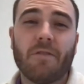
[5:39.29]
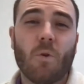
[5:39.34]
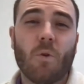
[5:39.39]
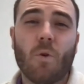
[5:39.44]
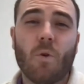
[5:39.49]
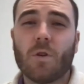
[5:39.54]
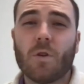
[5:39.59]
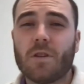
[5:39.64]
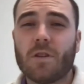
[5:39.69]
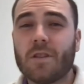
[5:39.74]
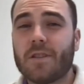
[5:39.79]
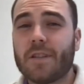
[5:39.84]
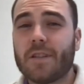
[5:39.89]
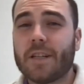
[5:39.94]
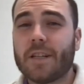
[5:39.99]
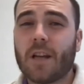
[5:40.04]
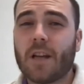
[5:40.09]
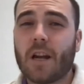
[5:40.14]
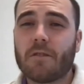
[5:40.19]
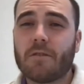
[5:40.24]
$400 to
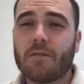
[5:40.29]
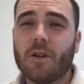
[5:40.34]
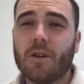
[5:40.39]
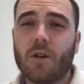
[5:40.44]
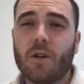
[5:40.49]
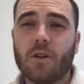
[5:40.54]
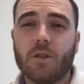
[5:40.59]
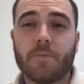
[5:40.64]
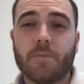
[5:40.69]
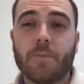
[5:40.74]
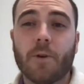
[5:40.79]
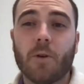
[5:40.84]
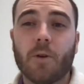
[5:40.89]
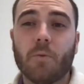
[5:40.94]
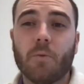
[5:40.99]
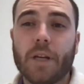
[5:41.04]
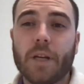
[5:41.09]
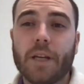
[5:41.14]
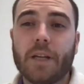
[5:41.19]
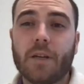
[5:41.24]
$600
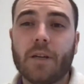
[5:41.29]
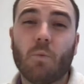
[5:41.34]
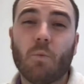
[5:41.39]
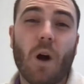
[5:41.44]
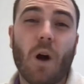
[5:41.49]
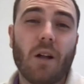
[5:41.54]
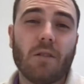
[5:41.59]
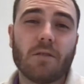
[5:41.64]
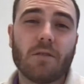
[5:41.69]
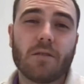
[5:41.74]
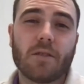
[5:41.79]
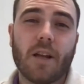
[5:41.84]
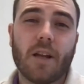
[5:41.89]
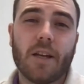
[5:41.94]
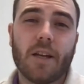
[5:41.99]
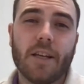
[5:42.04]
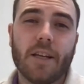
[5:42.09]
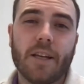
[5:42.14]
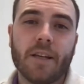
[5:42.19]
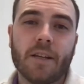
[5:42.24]
per week whilst
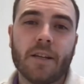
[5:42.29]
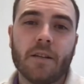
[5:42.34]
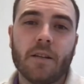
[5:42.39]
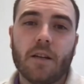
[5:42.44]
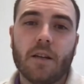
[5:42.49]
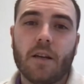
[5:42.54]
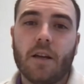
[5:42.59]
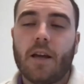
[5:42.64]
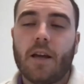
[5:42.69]
studying.